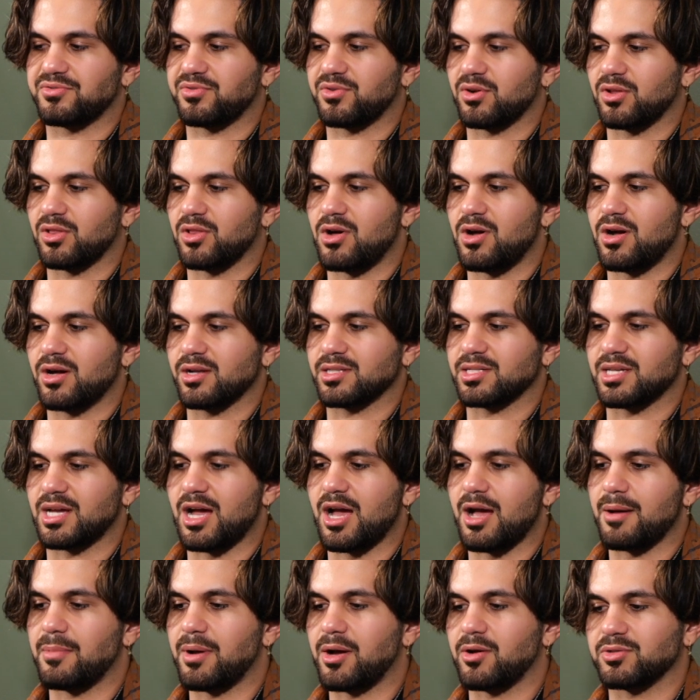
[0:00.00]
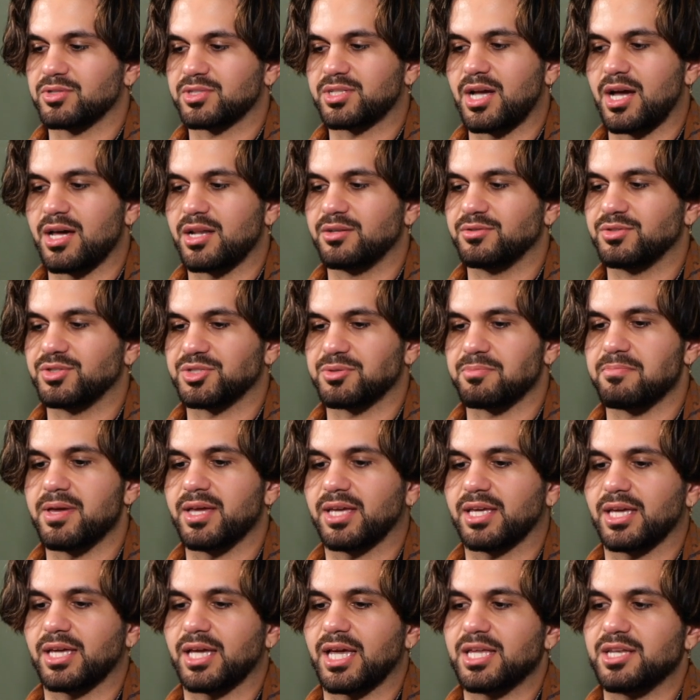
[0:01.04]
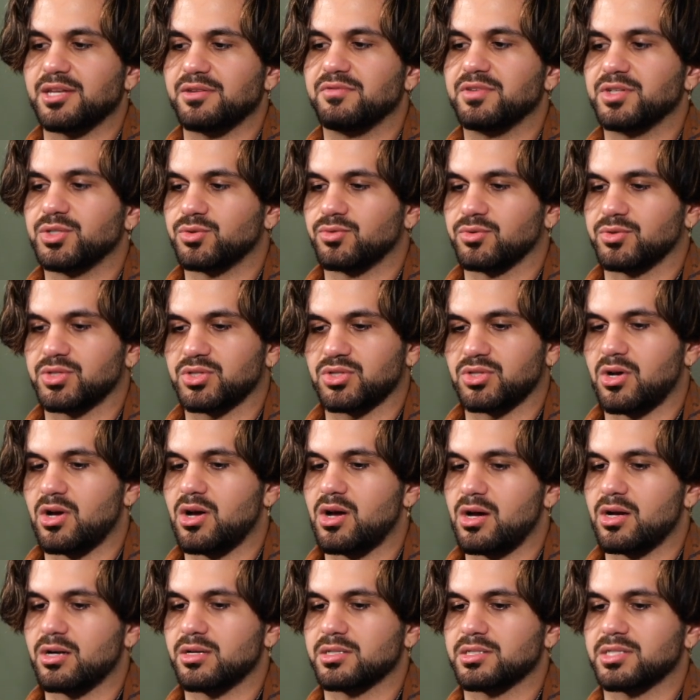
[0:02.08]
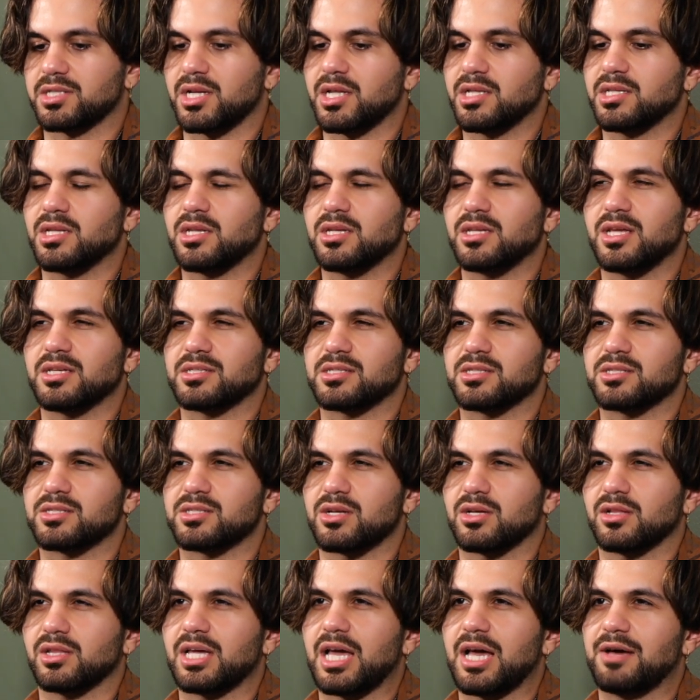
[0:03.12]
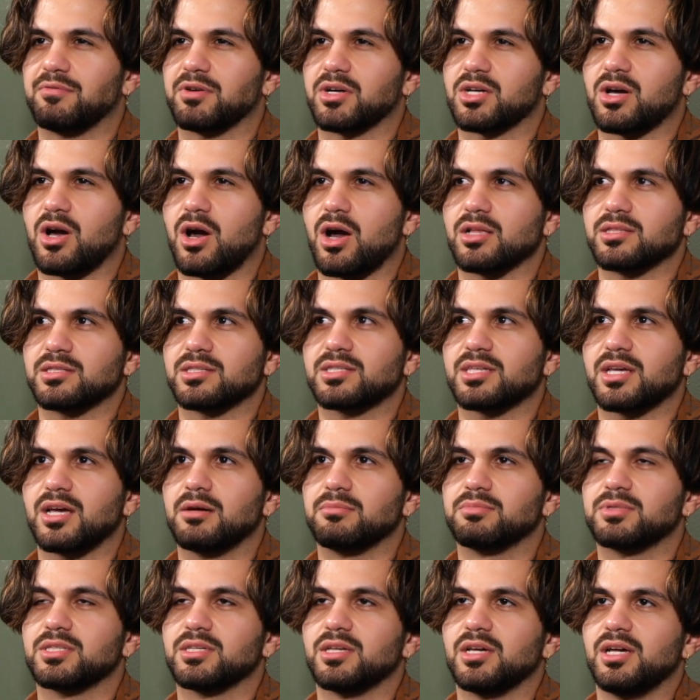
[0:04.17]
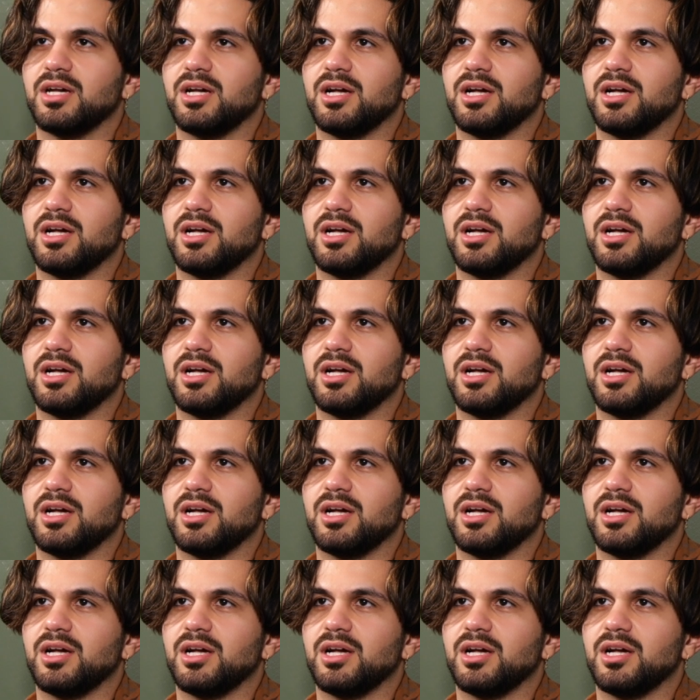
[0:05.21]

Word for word: for a long time I was kind of just making individual songs and I didn't necessarily have a concept,